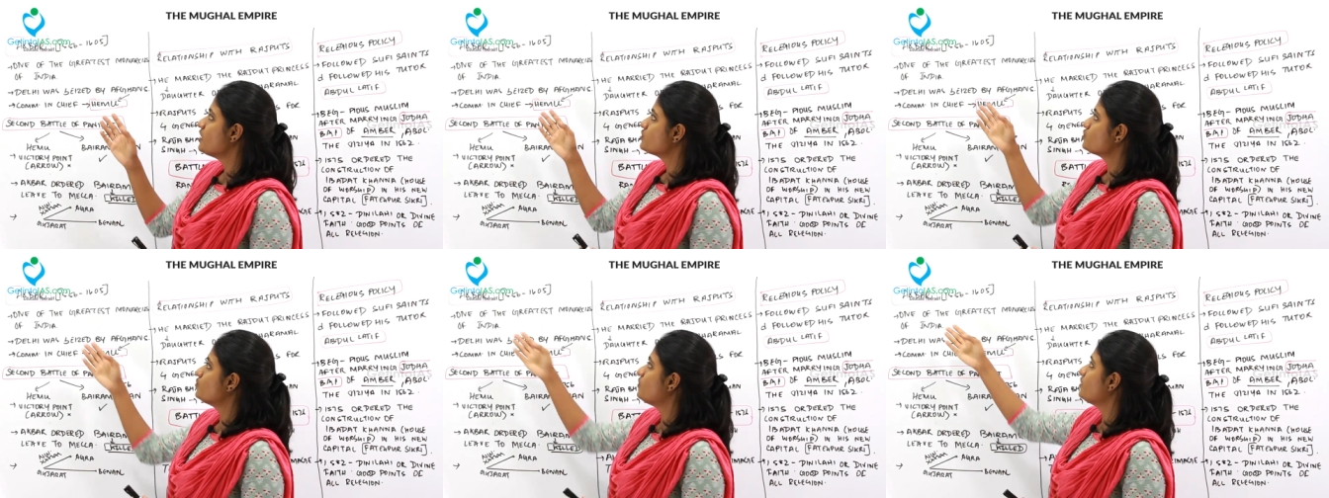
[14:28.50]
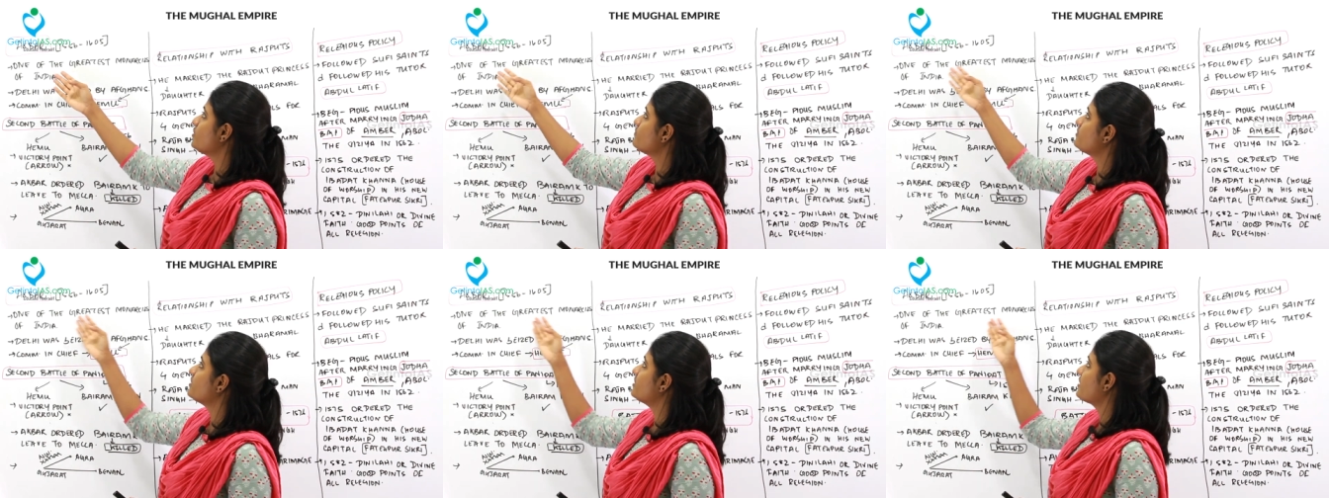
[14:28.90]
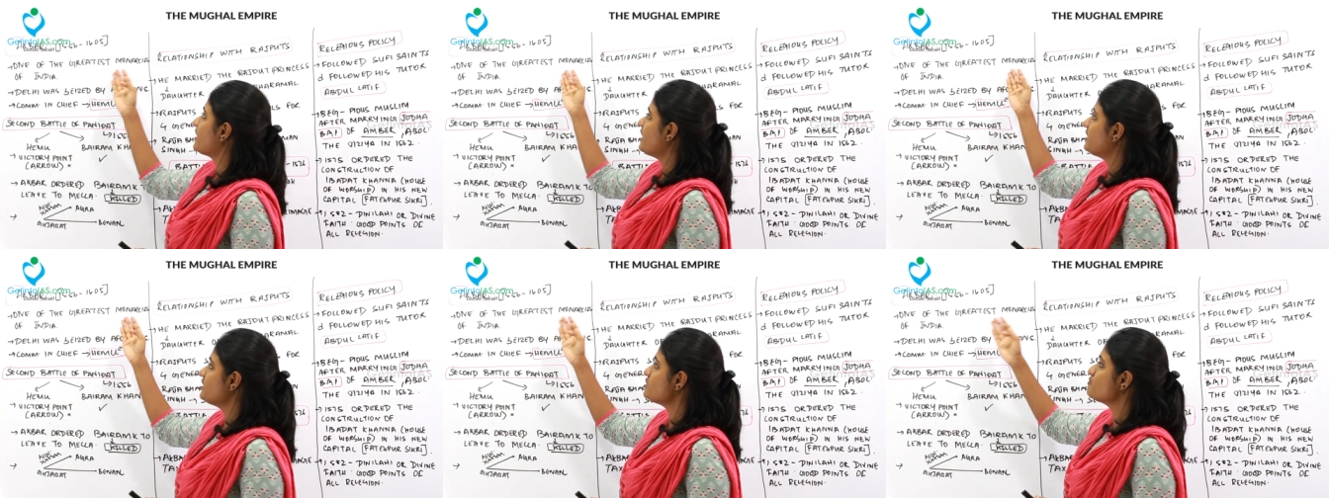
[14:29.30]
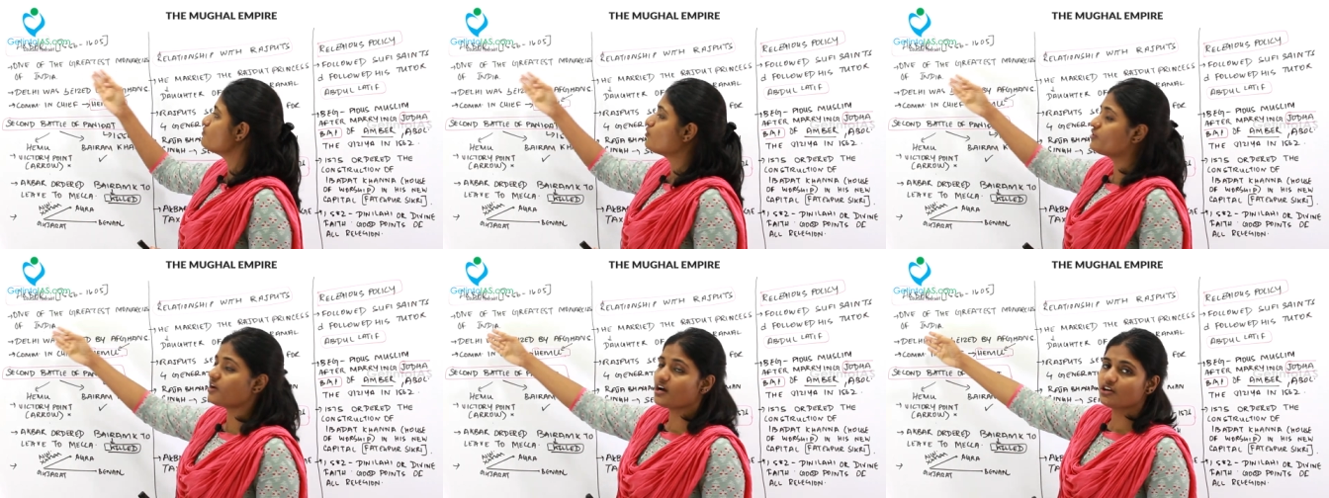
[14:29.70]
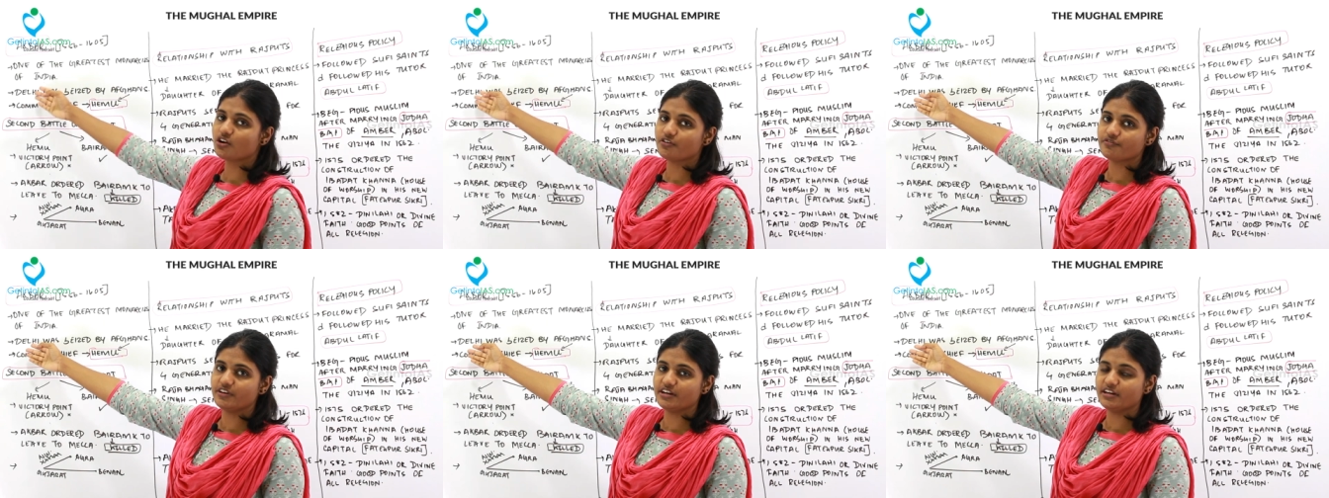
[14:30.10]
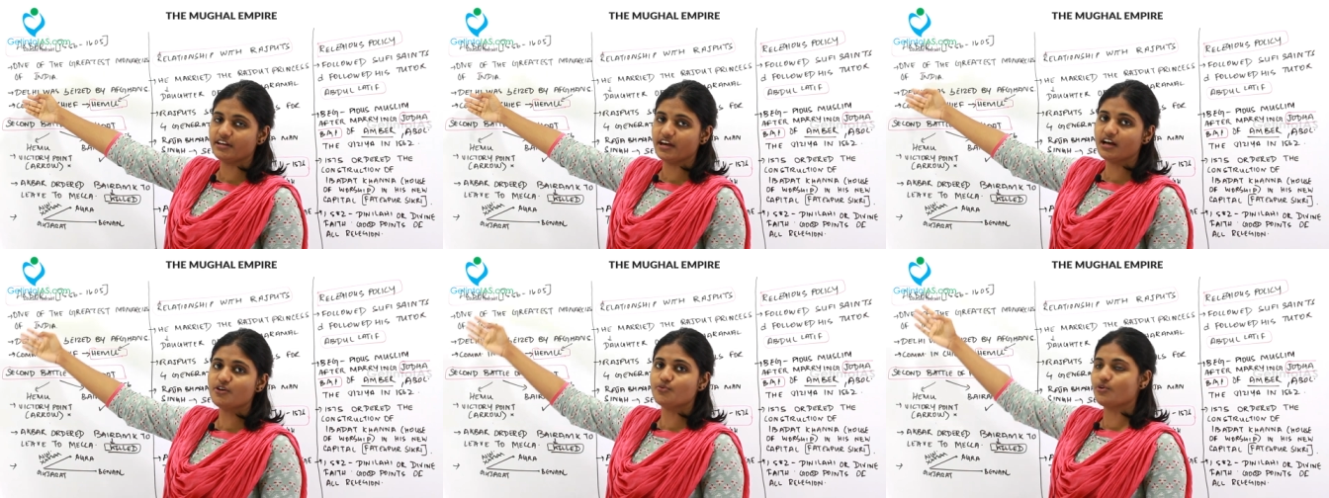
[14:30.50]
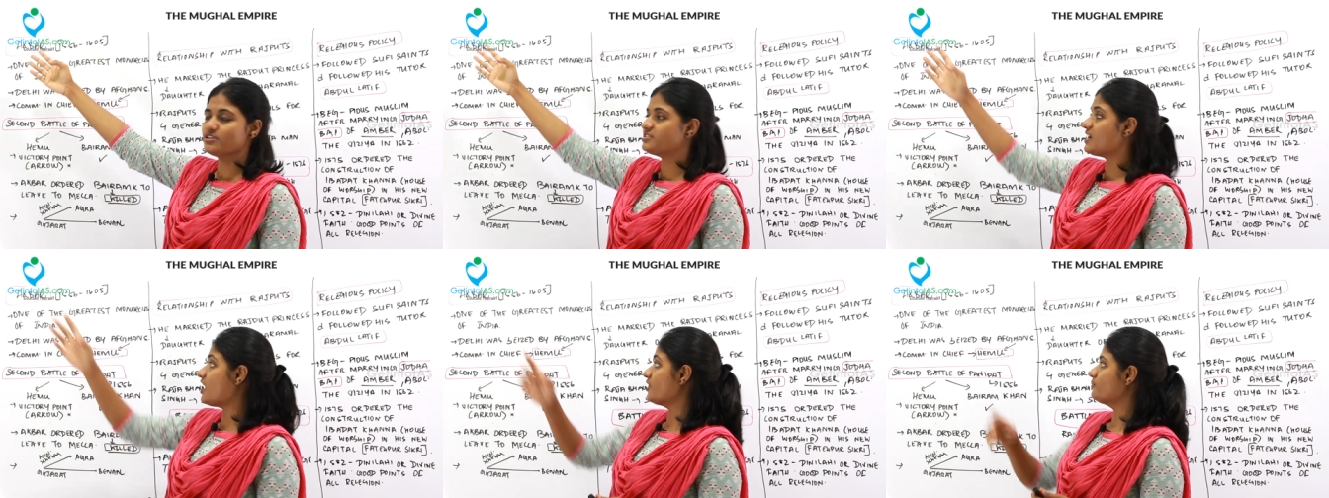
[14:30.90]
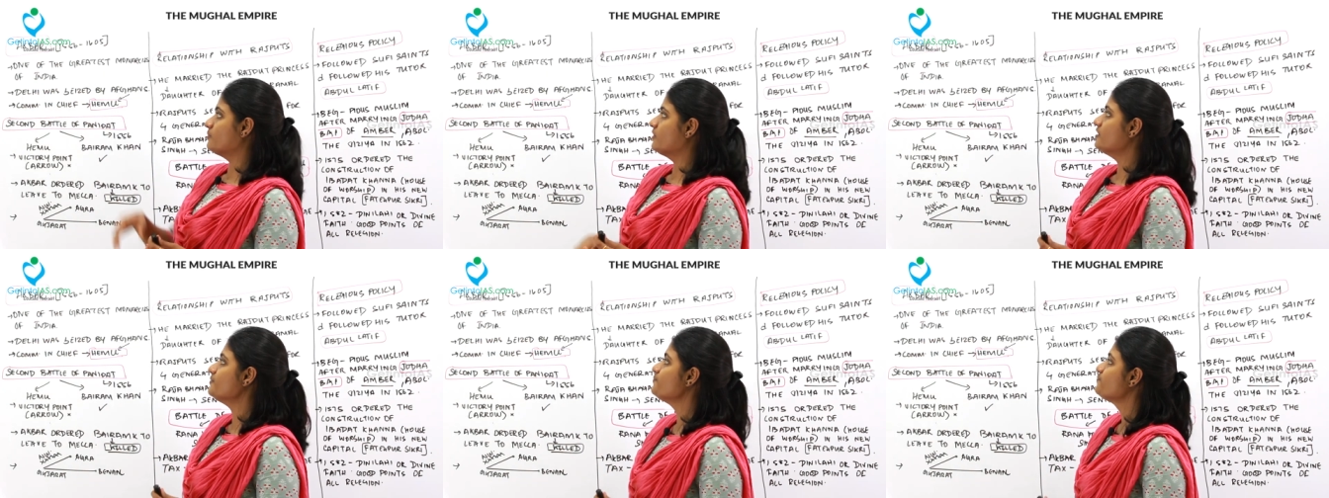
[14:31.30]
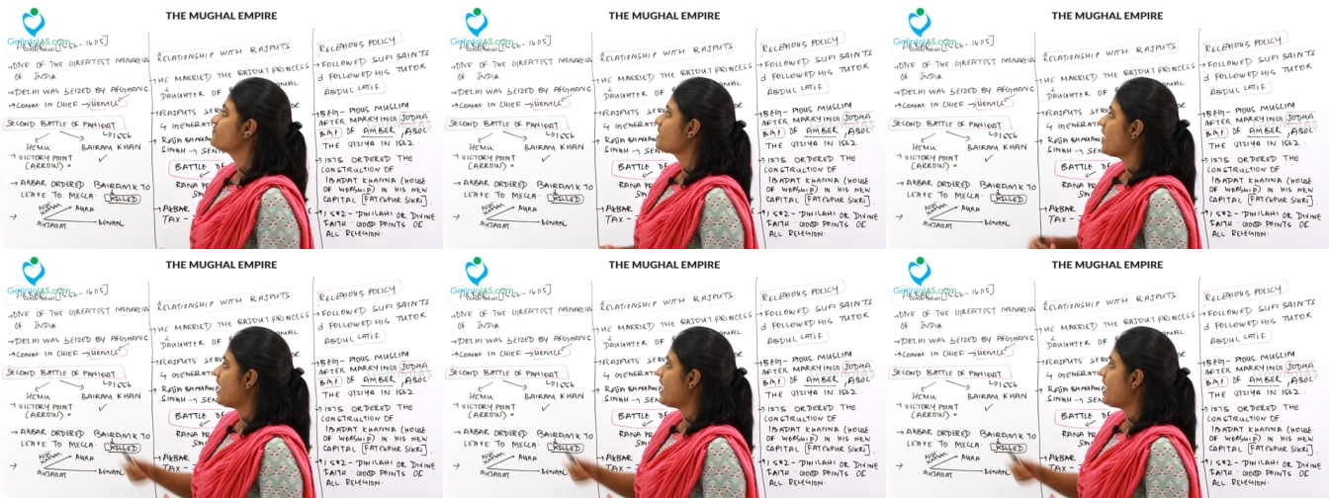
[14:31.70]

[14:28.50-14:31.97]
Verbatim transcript: So one of the greatest monarch of India was Akbar,